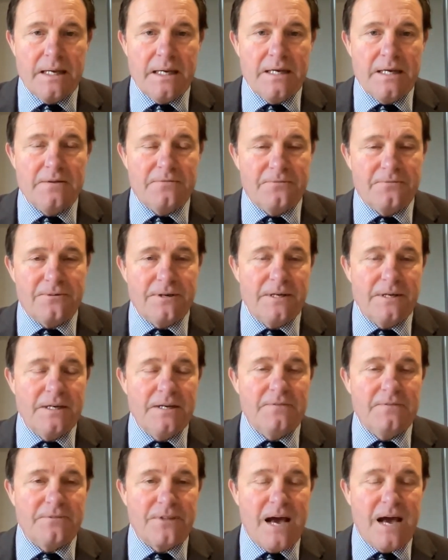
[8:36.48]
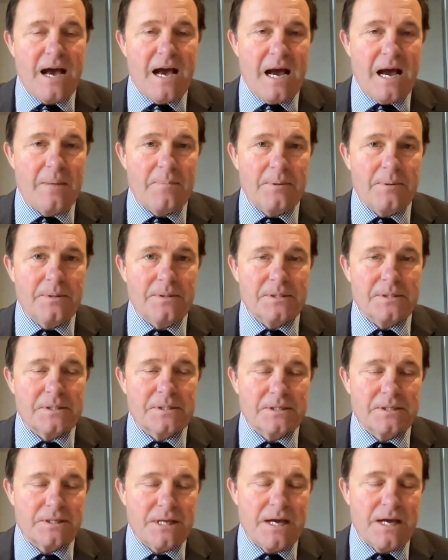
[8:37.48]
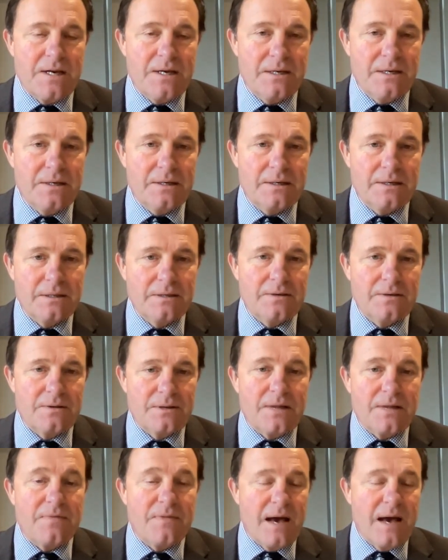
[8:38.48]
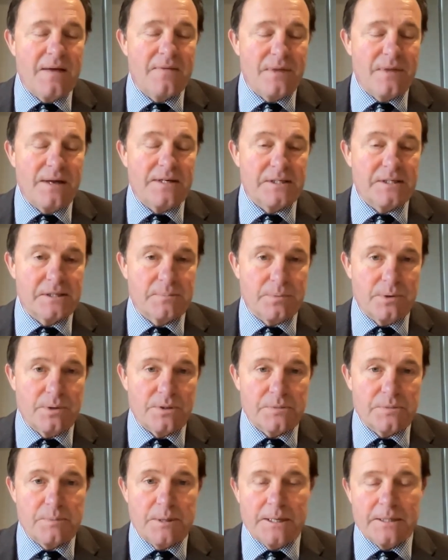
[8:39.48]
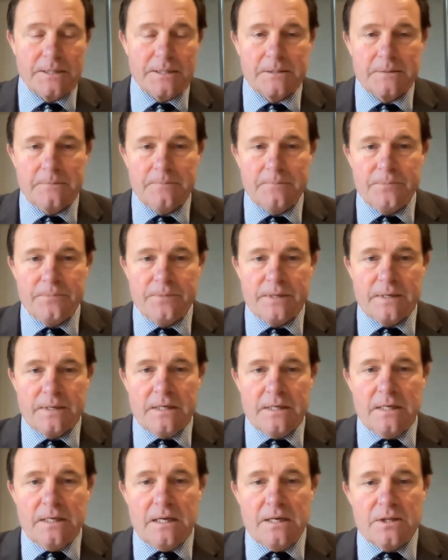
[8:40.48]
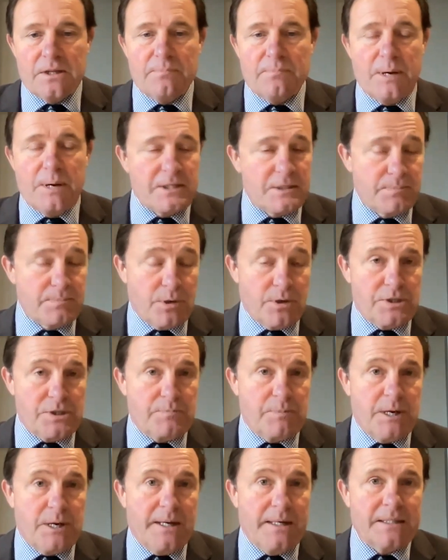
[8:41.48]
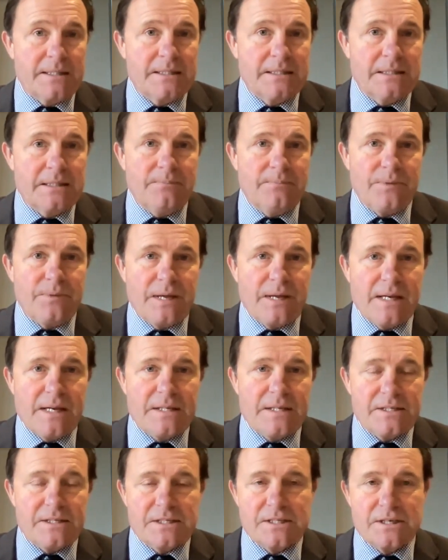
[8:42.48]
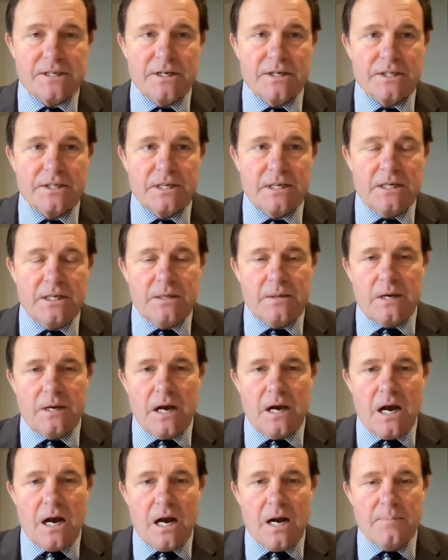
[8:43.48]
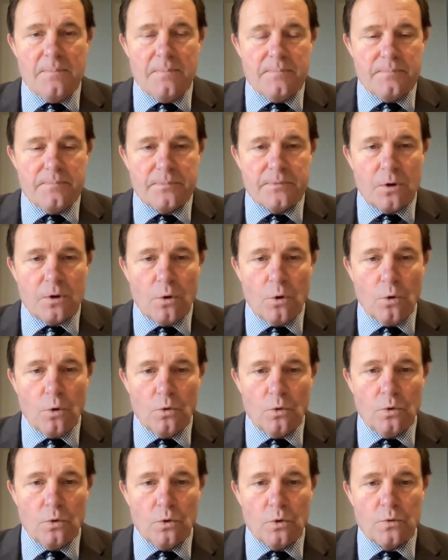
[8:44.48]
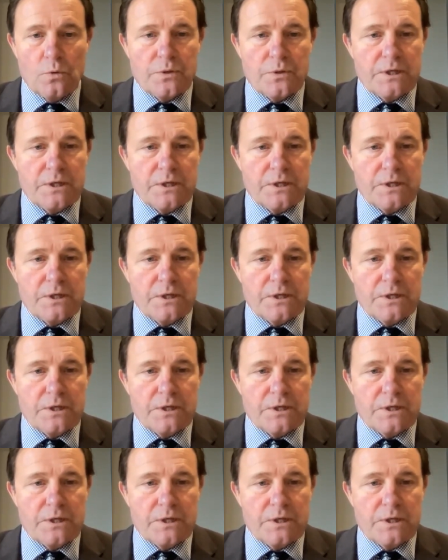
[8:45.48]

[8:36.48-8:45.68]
if that happens, then that is a prospect. The best prospect is that all